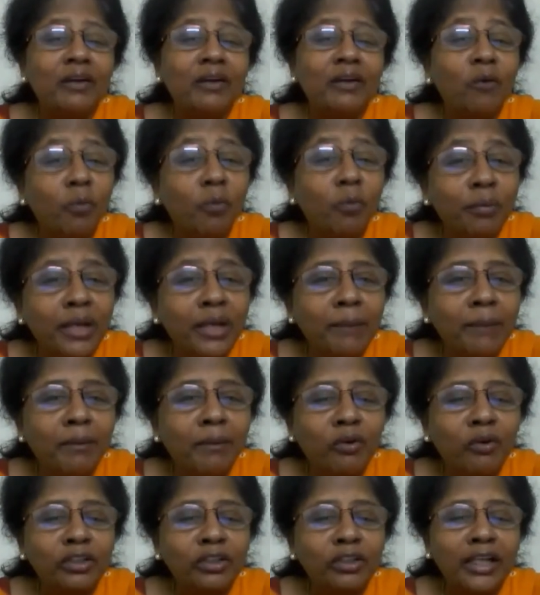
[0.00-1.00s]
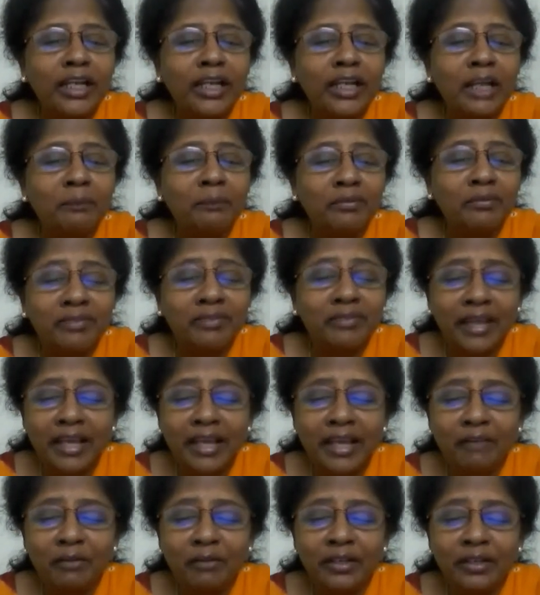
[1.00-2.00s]
Open your mouth and keep
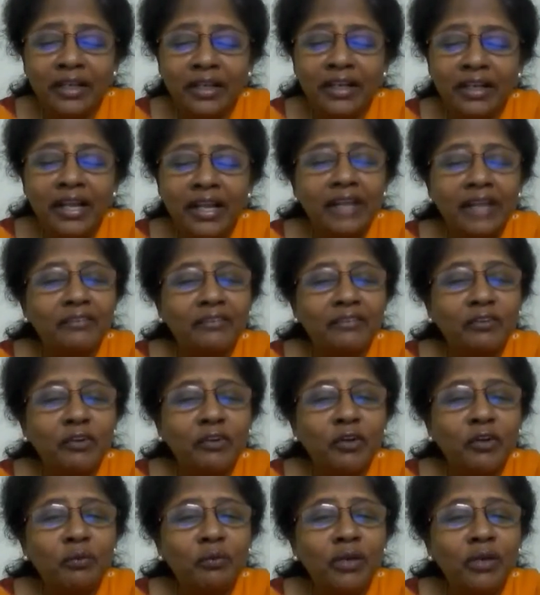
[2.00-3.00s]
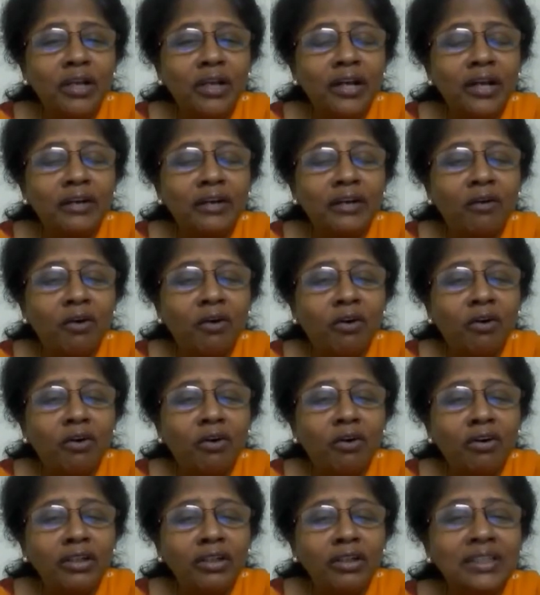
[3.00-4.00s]
saying with it. So you will learn
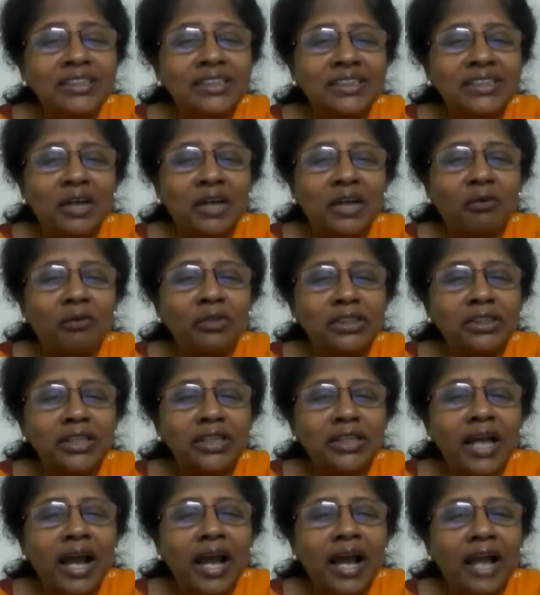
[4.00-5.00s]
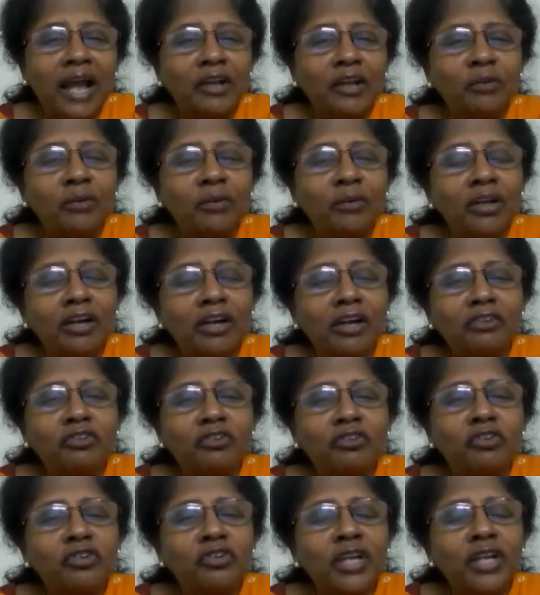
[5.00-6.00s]
all sounds and you will learn to
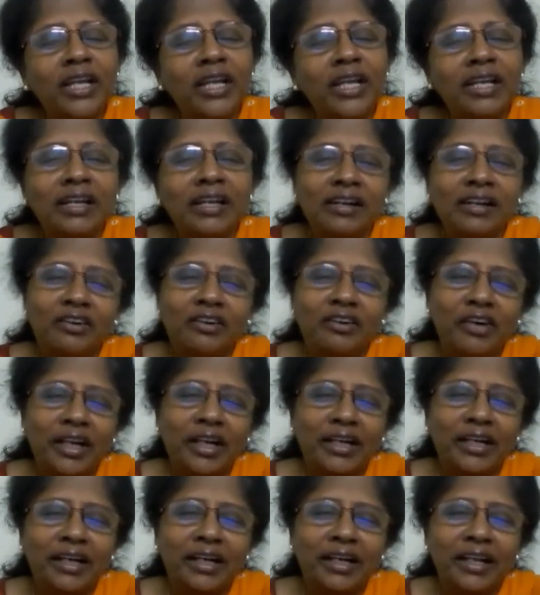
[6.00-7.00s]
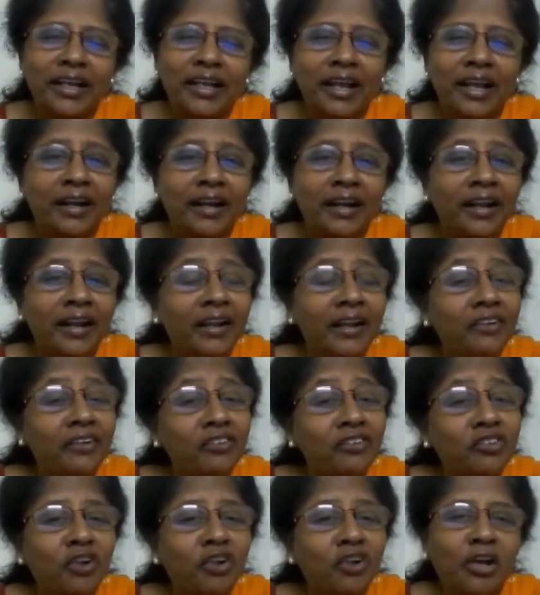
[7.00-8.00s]
read correctly and
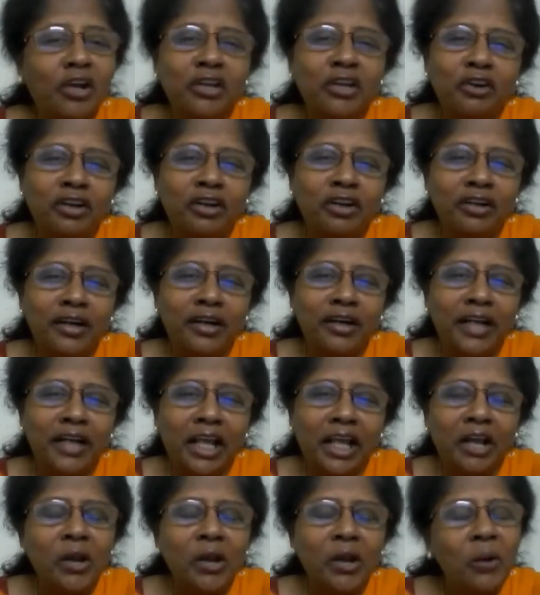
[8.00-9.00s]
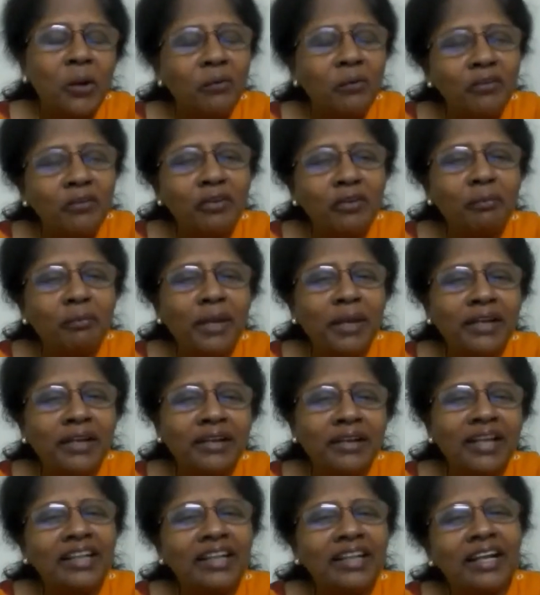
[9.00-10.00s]
enjoy your learning. We will meet
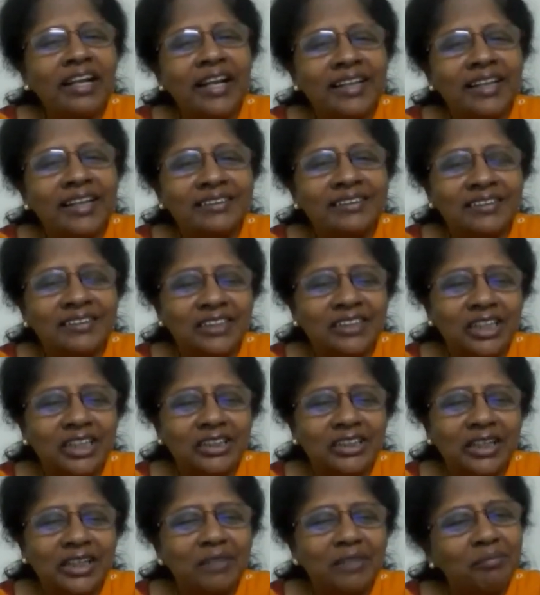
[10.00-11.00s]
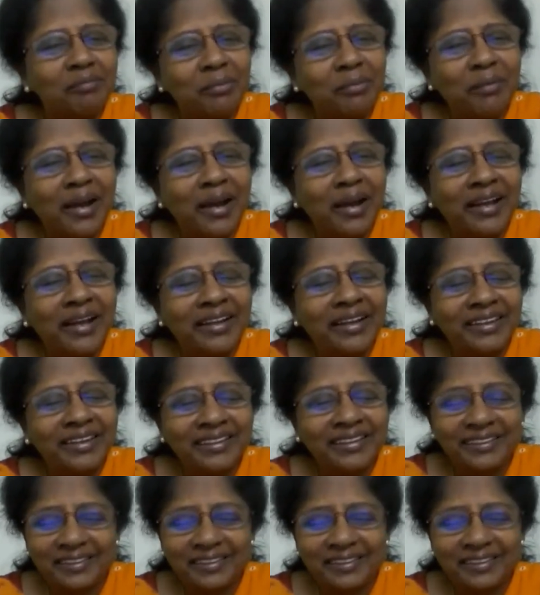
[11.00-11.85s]
in the next session. Bye-bye.